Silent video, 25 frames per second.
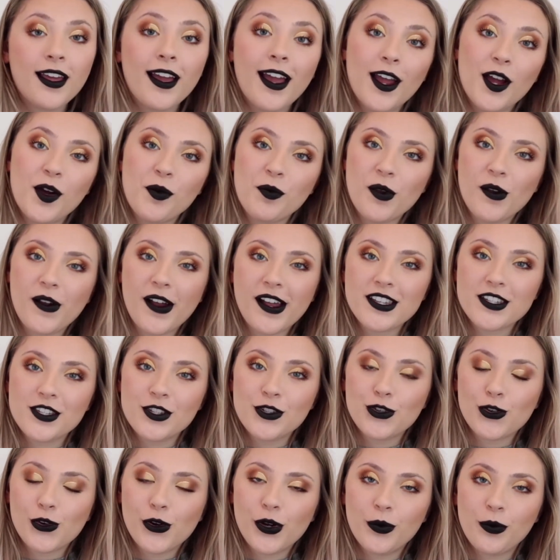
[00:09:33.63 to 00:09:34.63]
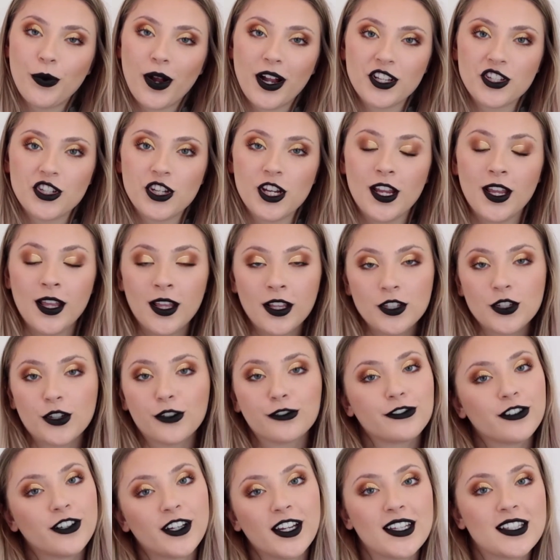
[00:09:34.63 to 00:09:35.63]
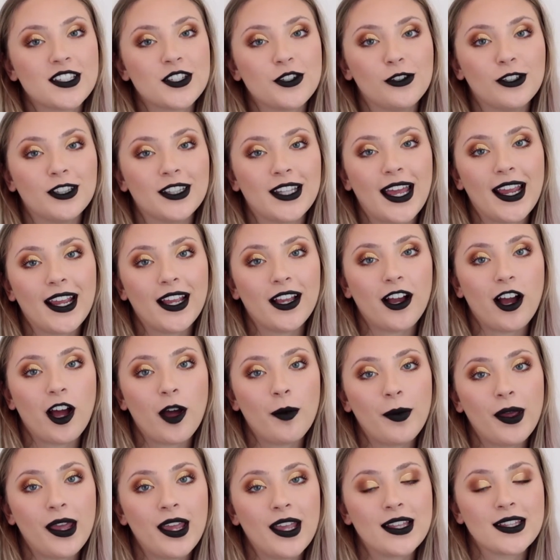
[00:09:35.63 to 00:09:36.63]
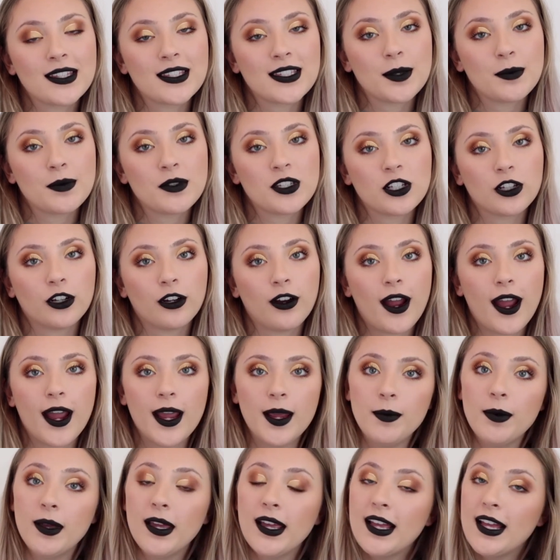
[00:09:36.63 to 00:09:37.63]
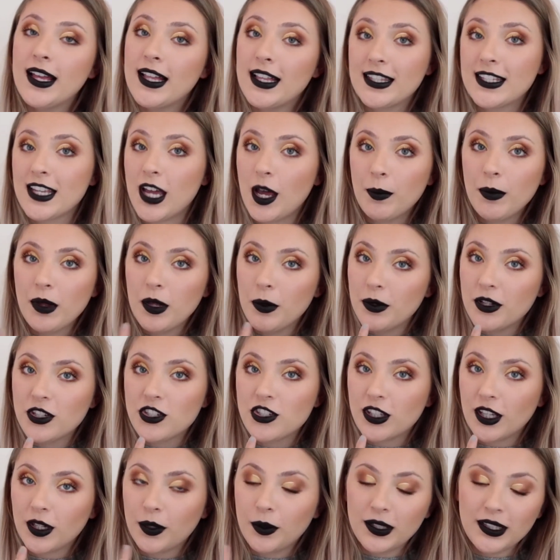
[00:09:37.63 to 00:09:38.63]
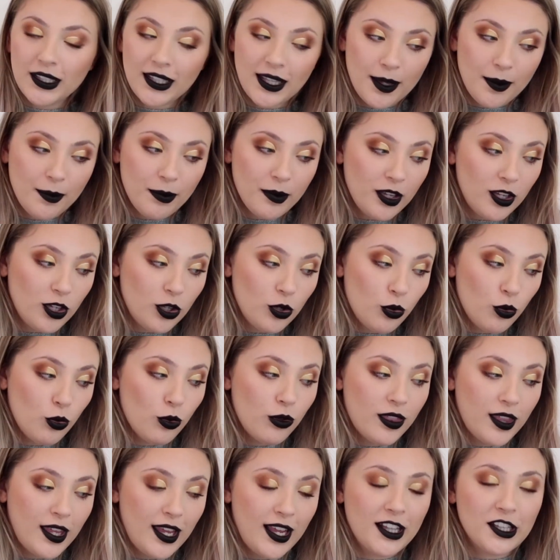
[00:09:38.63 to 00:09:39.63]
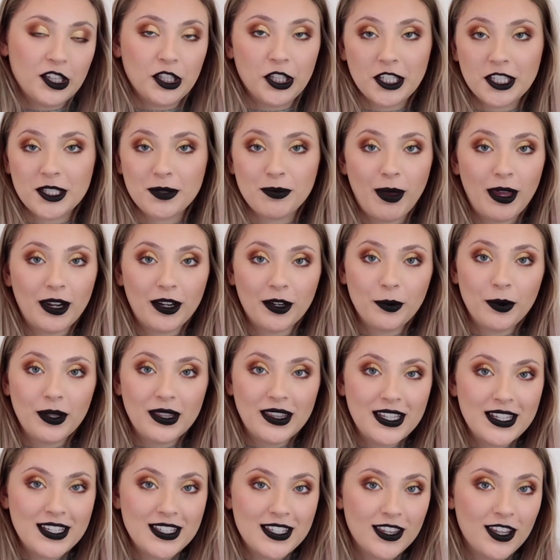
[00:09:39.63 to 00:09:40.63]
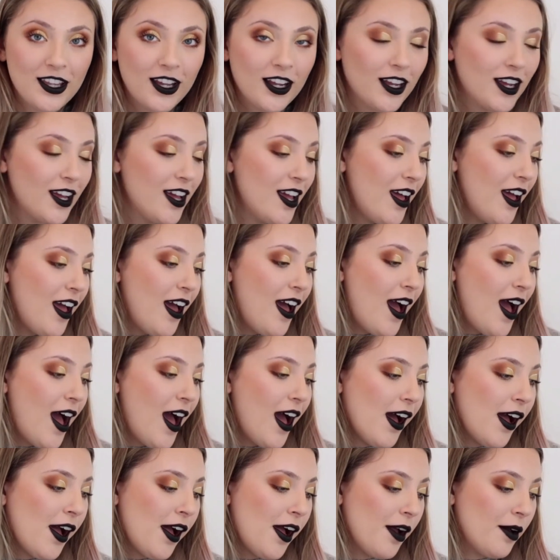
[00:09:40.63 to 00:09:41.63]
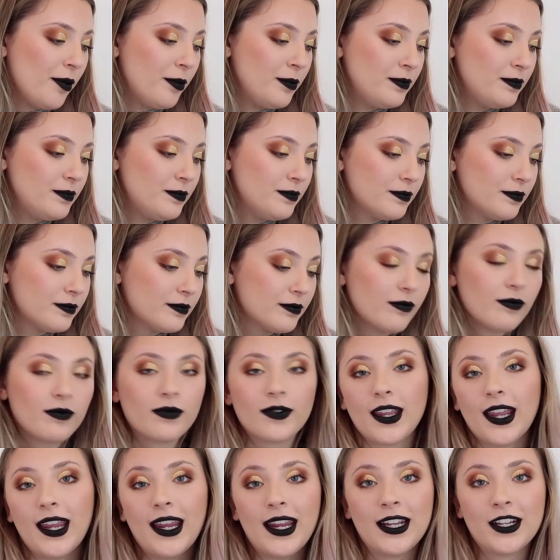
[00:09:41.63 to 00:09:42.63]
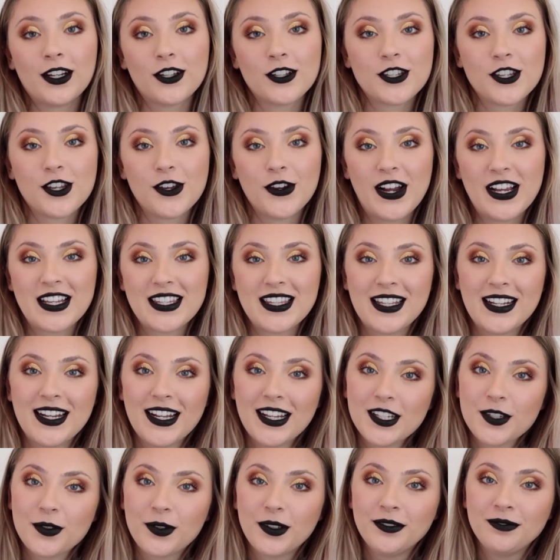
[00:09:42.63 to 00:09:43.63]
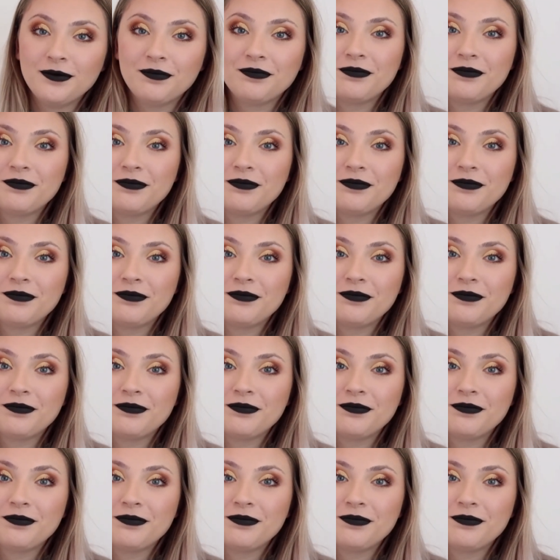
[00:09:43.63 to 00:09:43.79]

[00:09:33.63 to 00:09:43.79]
I hope you guys enjoyed watching. Don't forget to like, comment, and subscribe. Tell me which liquid lip you think looks better with this look. And I'll see you guys in the next one.